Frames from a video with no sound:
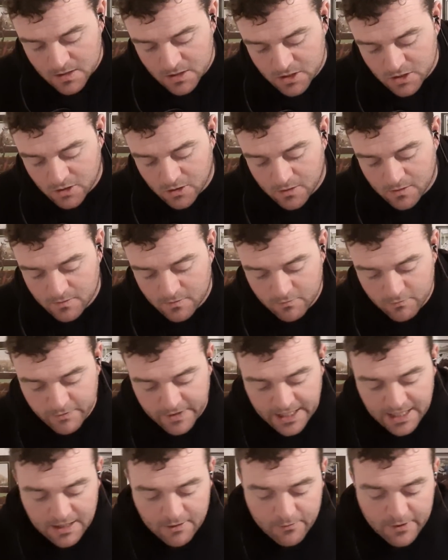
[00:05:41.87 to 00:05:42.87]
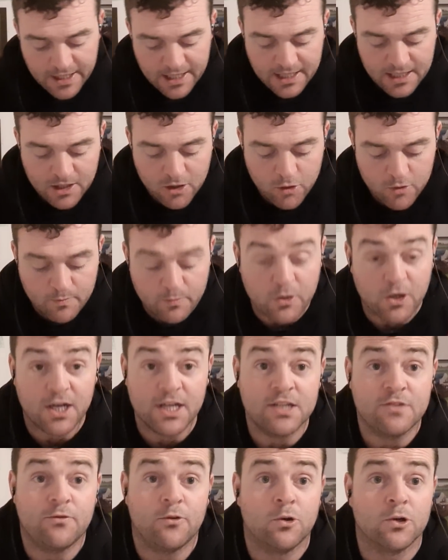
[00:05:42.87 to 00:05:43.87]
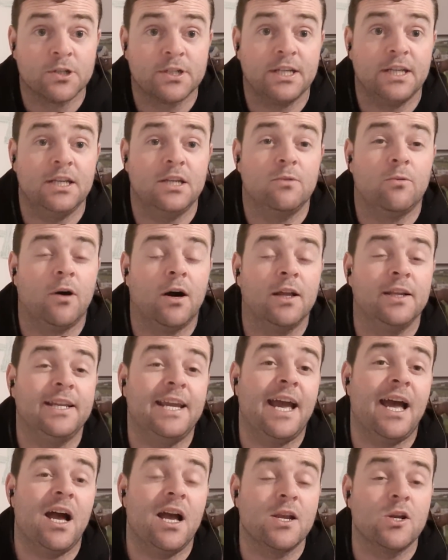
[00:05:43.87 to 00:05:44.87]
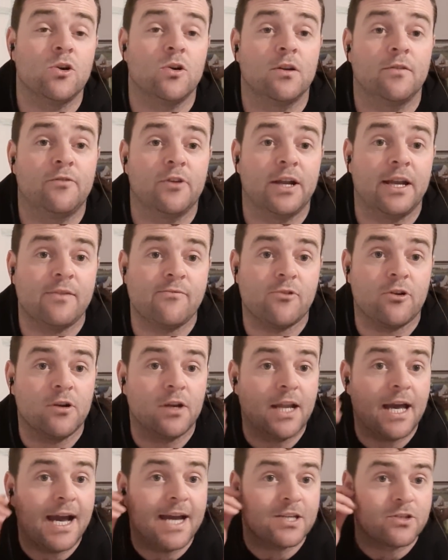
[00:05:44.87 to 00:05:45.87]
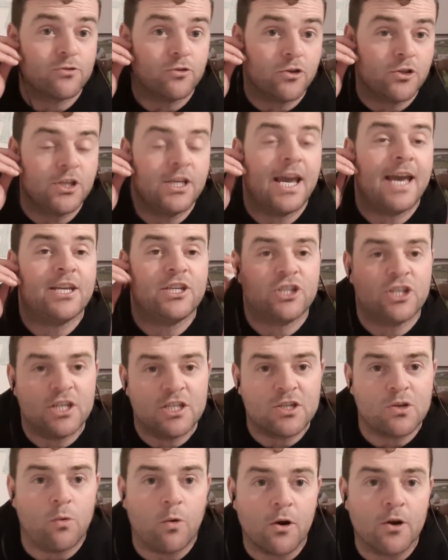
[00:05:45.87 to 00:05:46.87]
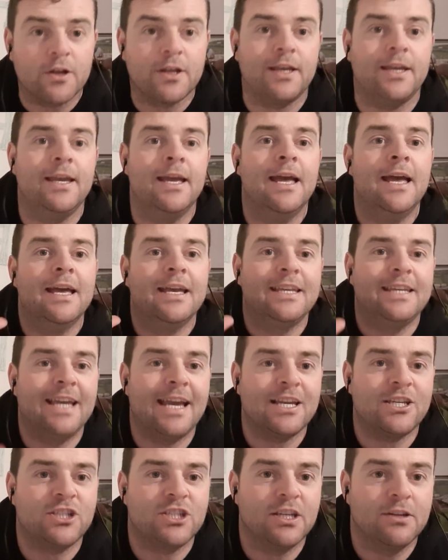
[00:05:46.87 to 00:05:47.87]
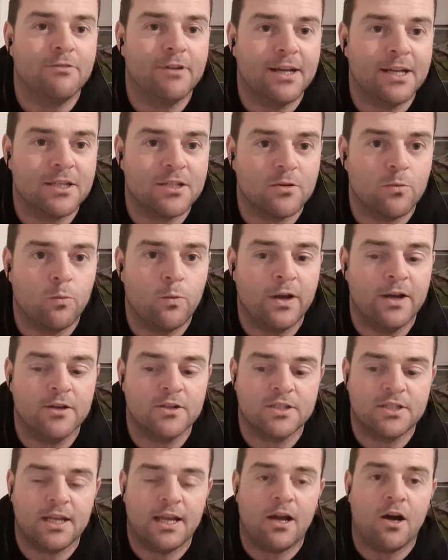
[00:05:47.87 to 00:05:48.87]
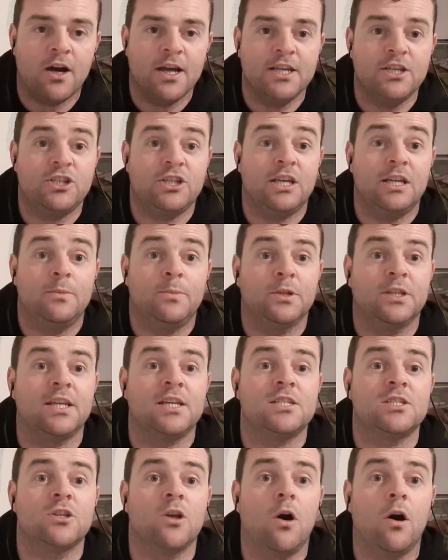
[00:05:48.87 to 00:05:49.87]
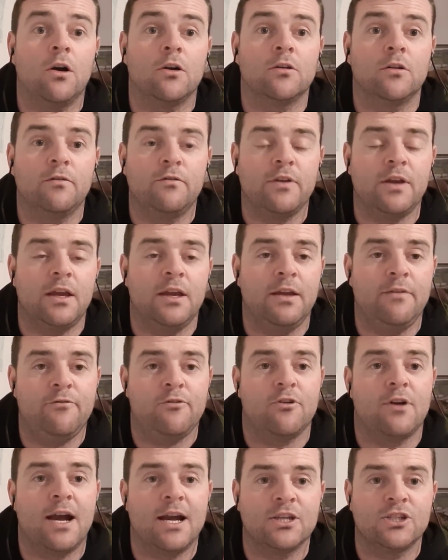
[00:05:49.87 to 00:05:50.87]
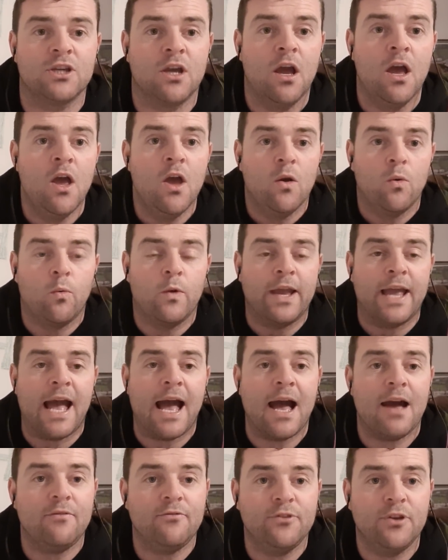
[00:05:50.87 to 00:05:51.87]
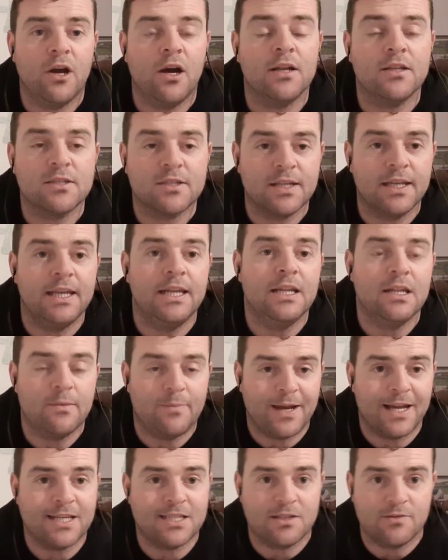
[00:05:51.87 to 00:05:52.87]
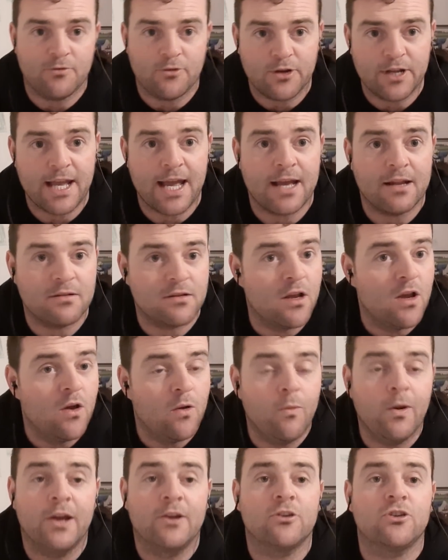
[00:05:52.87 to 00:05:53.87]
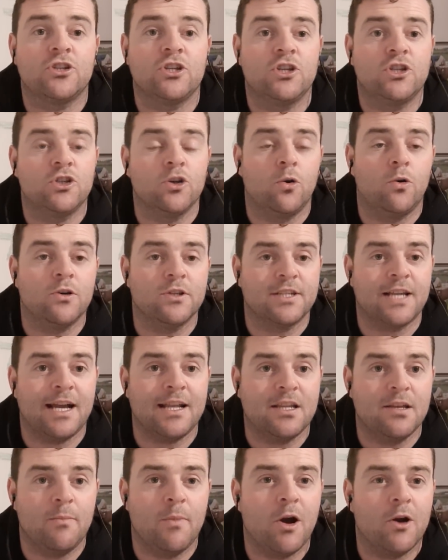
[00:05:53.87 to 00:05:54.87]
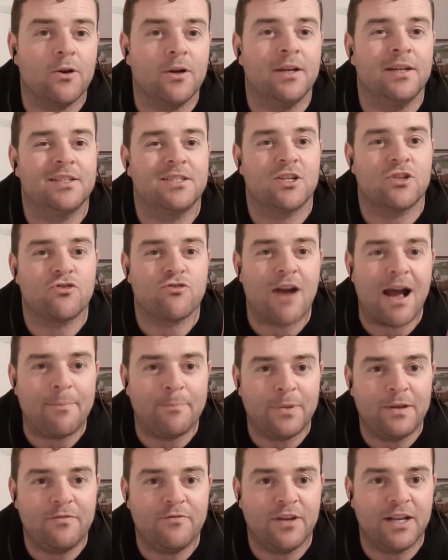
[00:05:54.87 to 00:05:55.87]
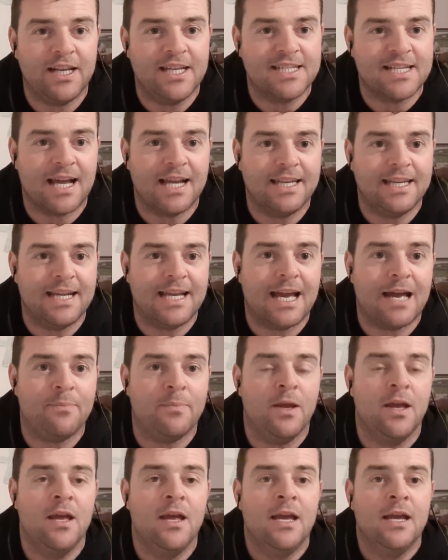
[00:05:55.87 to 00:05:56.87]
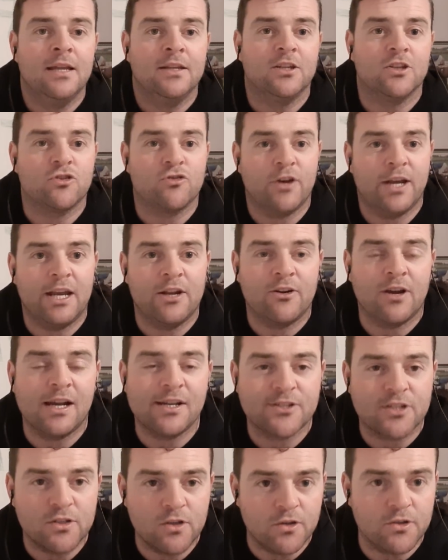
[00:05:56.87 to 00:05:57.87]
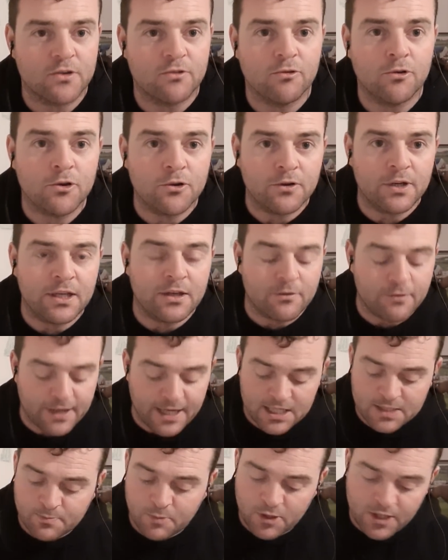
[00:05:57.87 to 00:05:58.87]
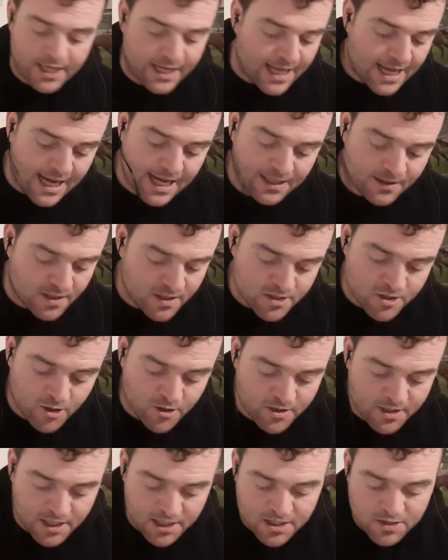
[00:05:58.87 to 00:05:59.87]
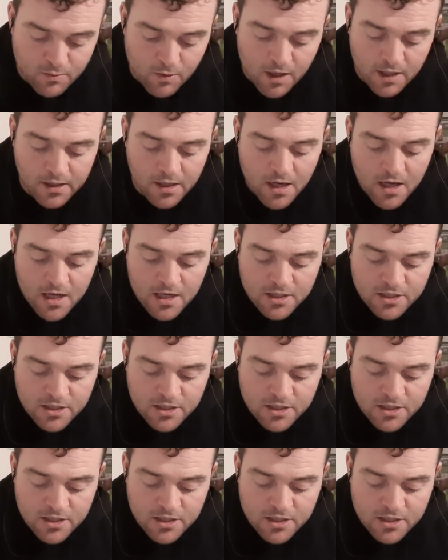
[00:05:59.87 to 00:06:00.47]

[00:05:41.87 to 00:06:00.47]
So really, really good price, 14-1. Yeah, I'm going to forgive her last run. Yes, she's quirky. Yes, she wears the eye shield. But this daughter of Ifrash, we have not seen the best of her yet. Whether she shows that tomorrow, it's a trappy filly's handicap. The trainer has another runner in the race, but I can't desert this one.